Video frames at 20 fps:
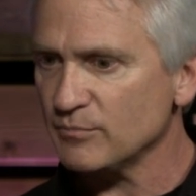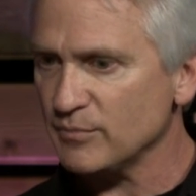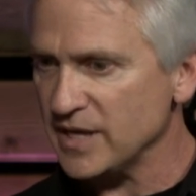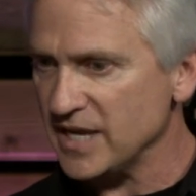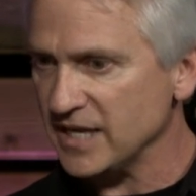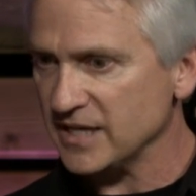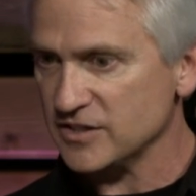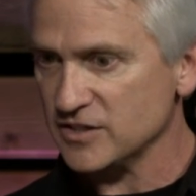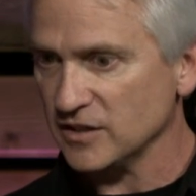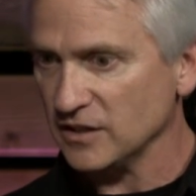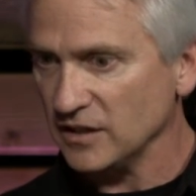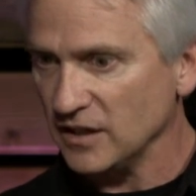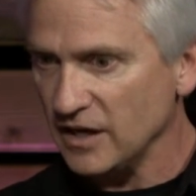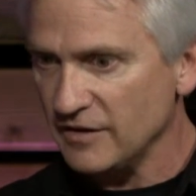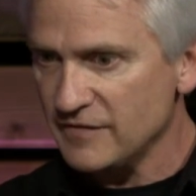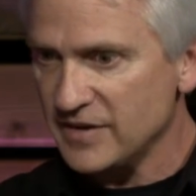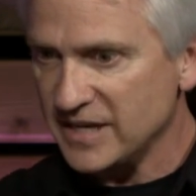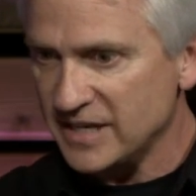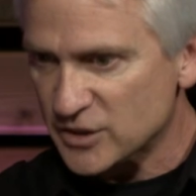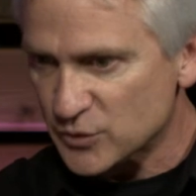being as
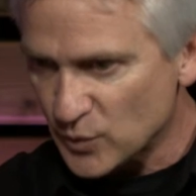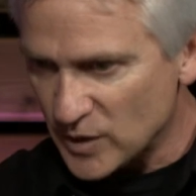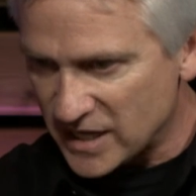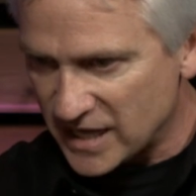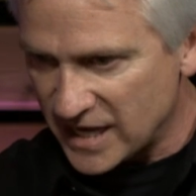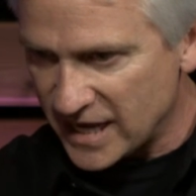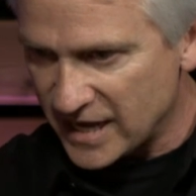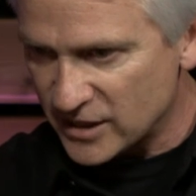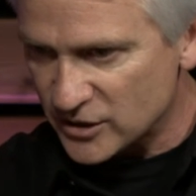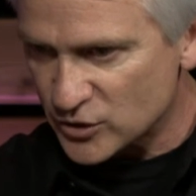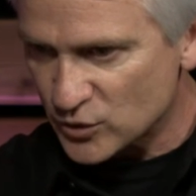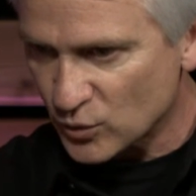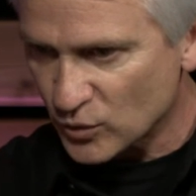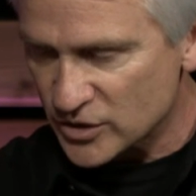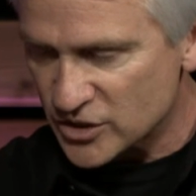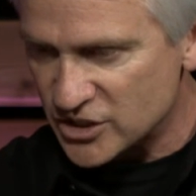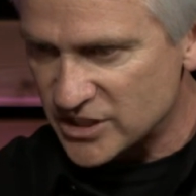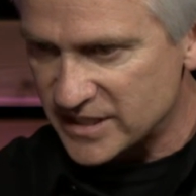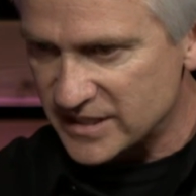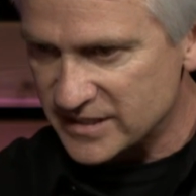loving as we can
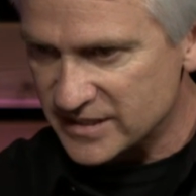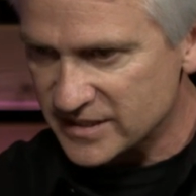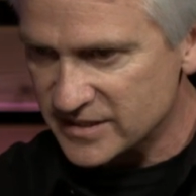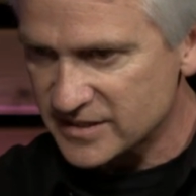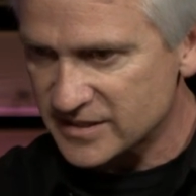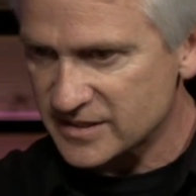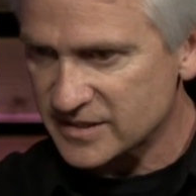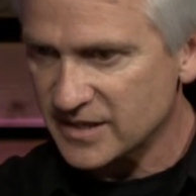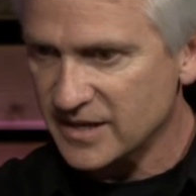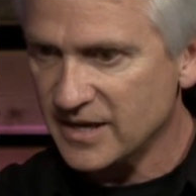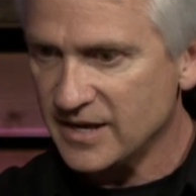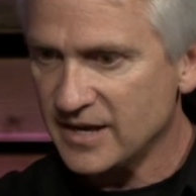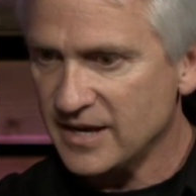toward Jesus,